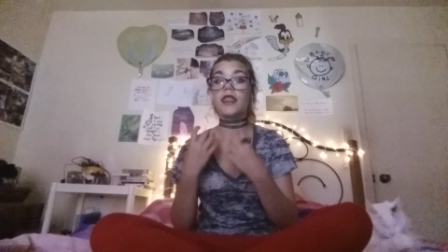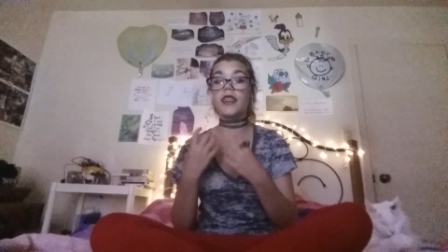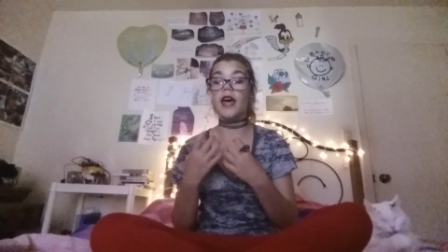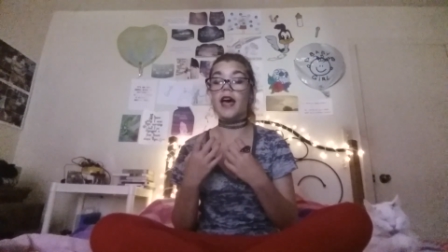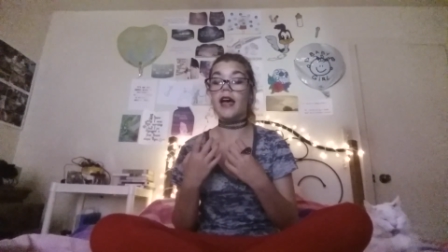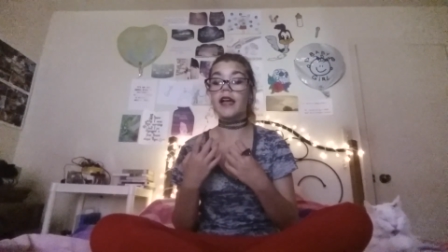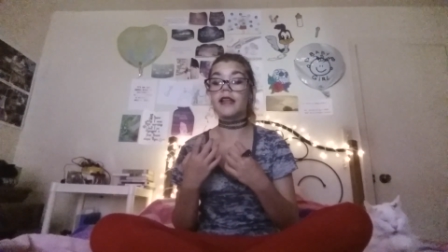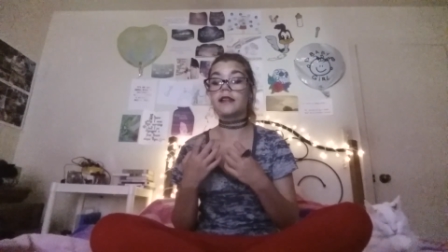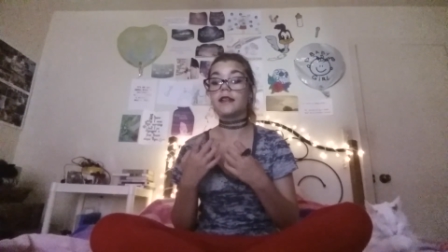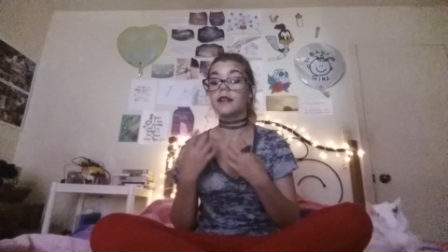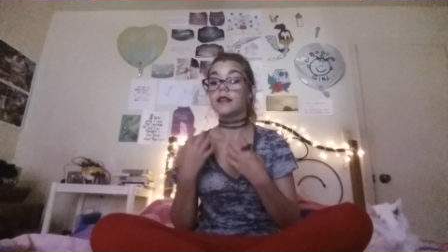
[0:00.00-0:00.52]

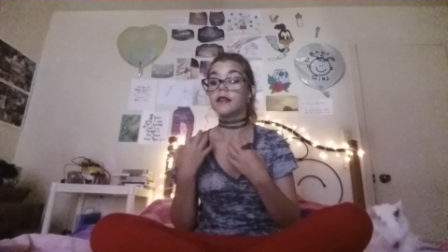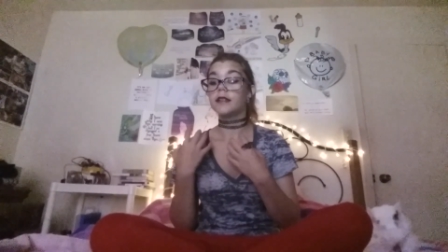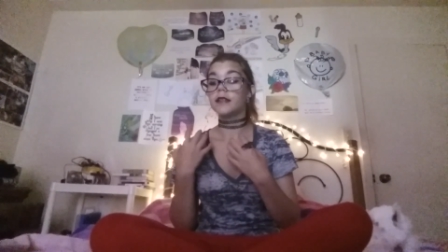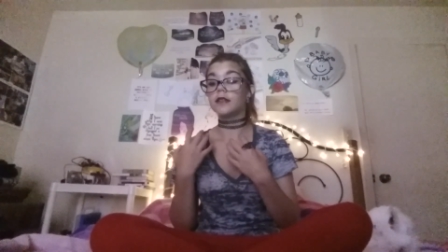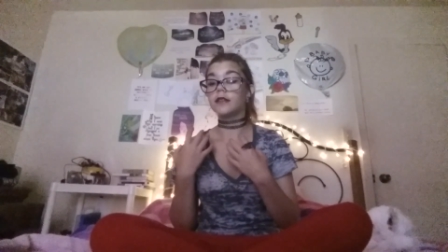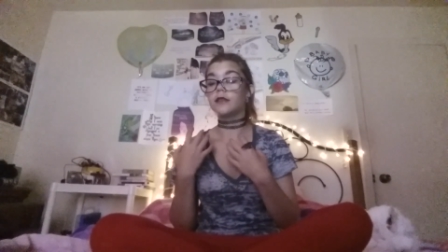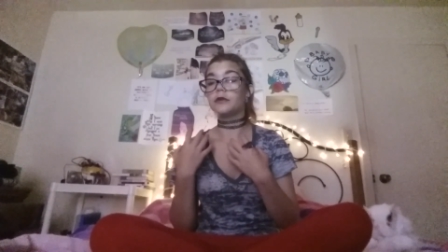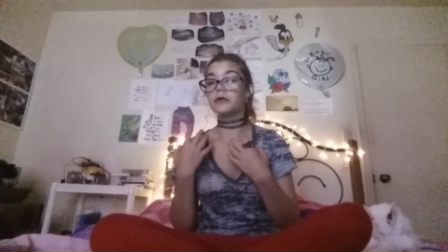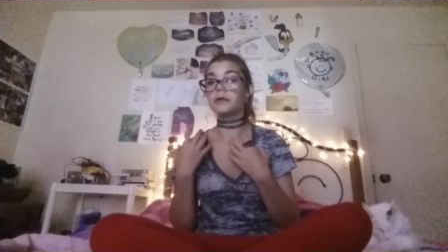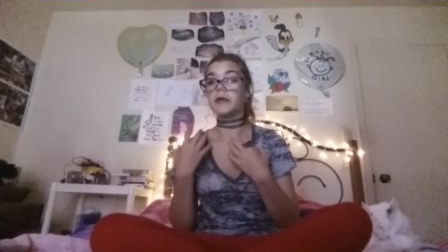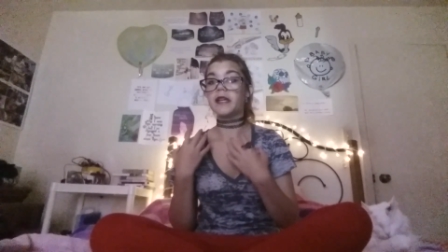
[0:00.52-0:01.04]
that
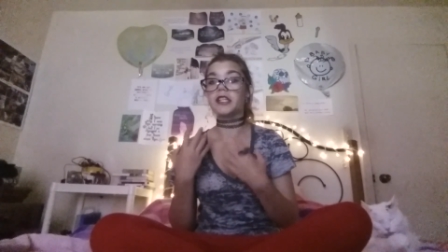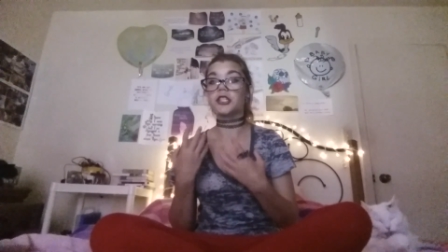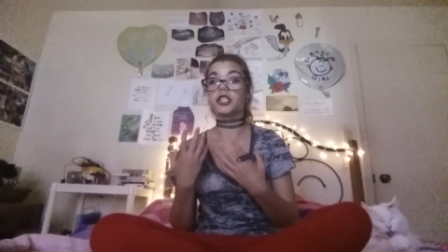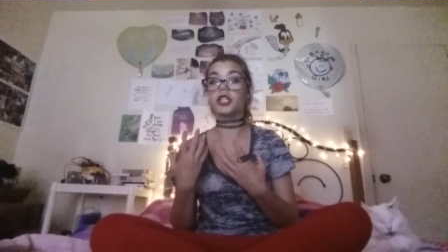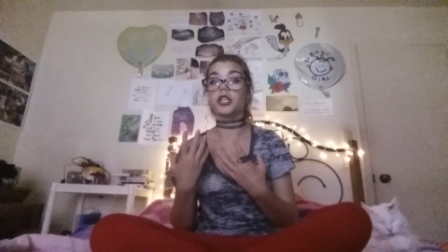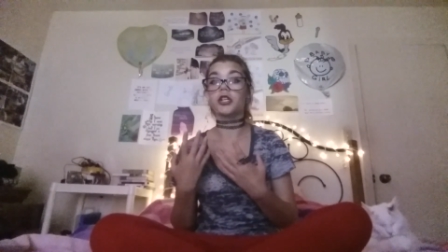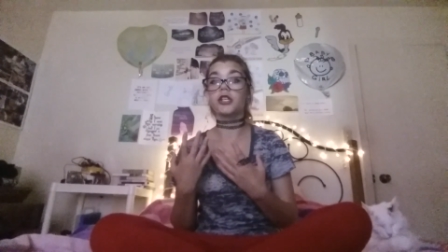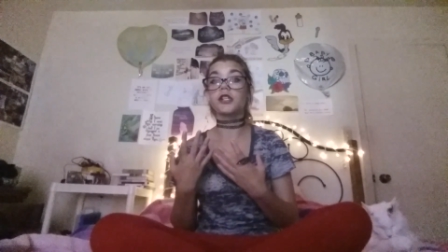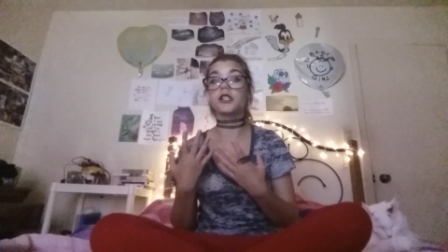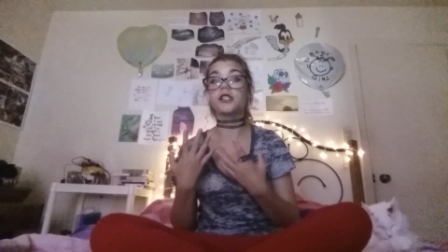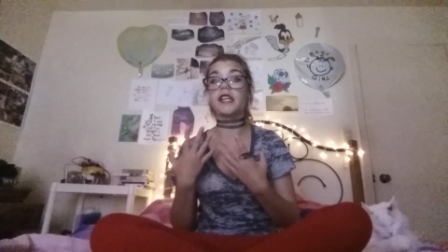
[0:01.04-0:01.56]
you make
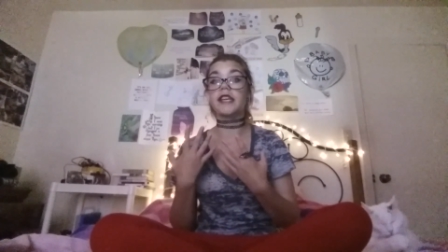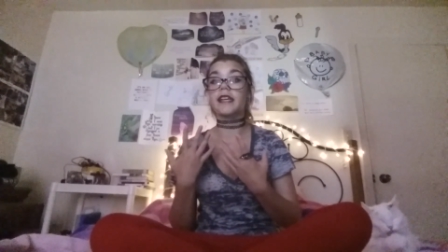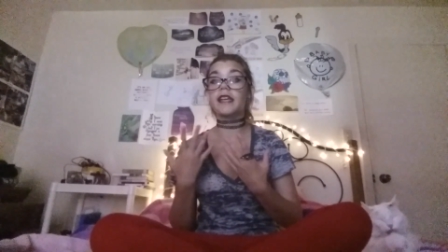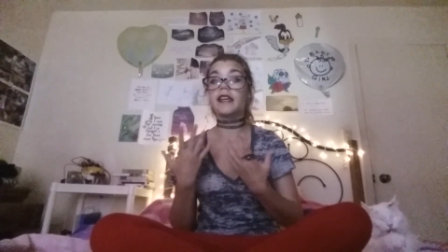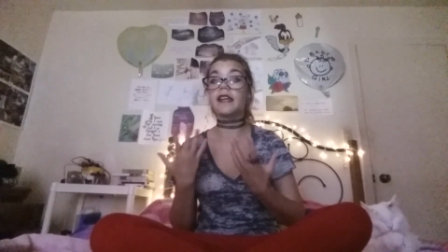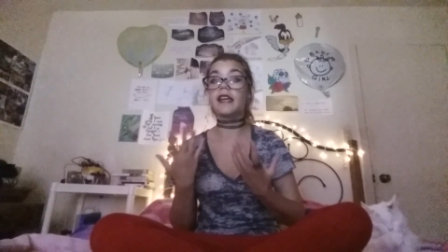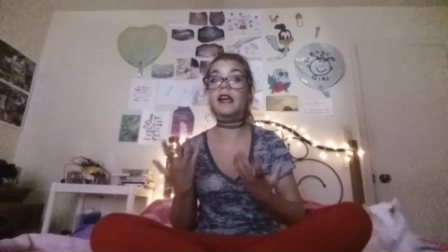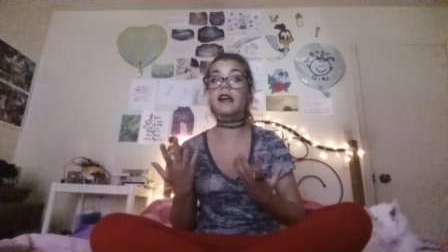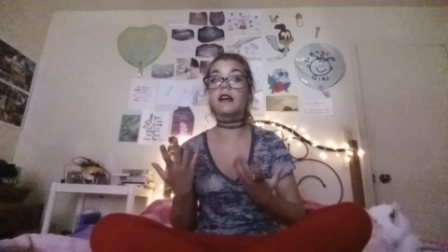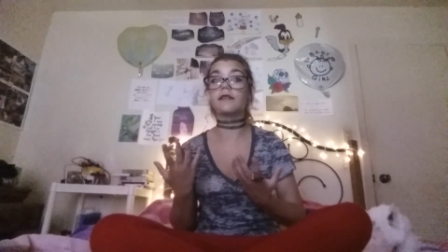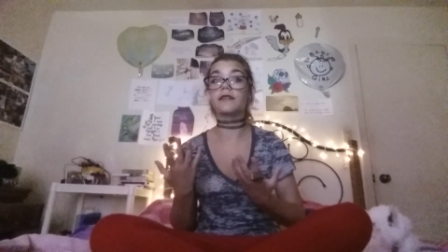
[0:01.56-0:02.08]
sure you're
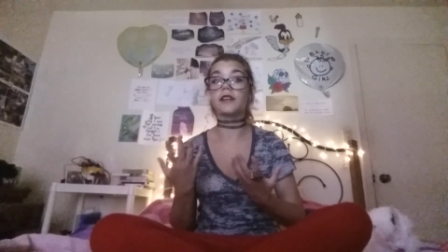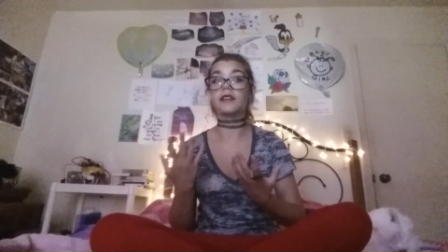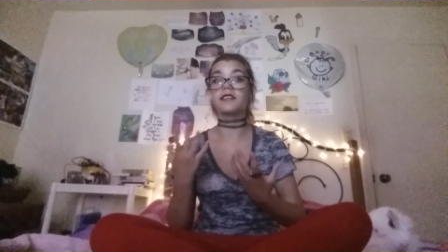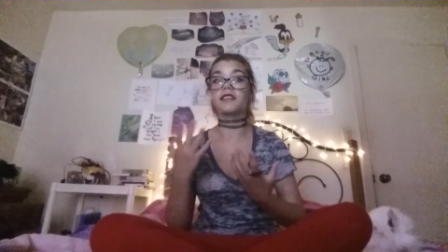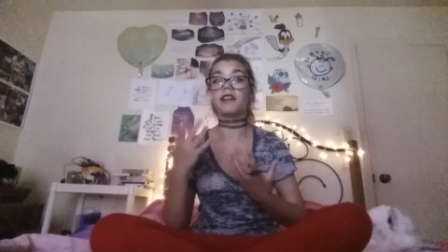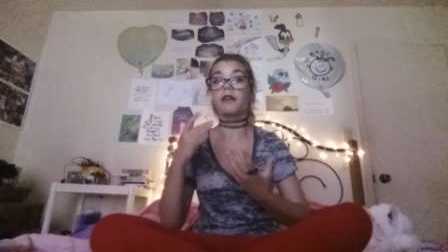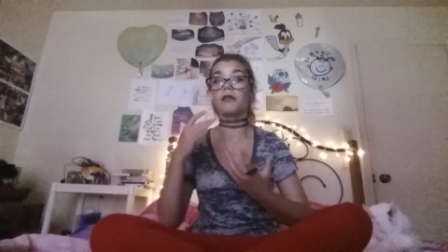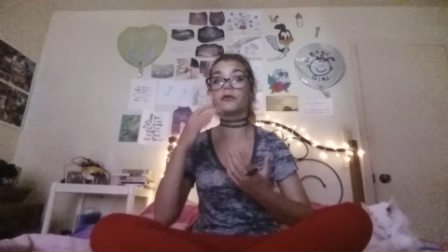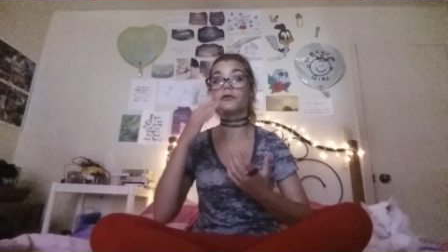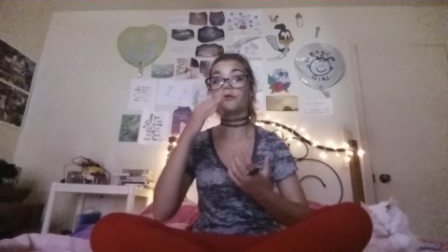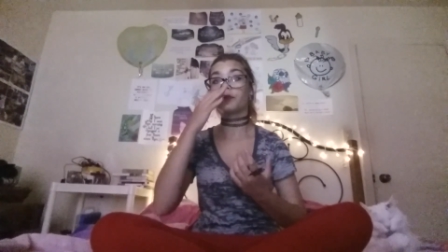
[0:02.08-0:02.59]
taking care of
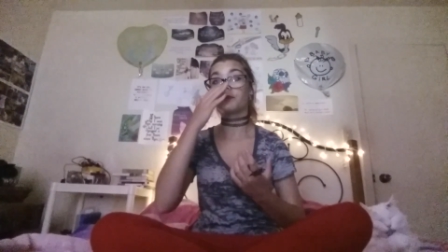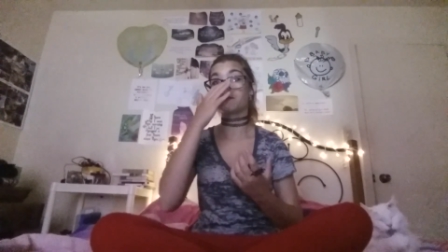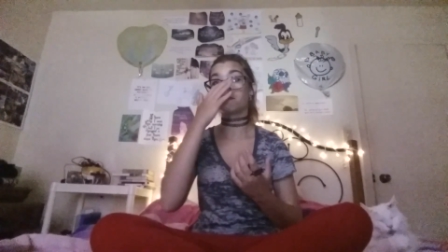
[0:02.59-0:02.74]
yourself.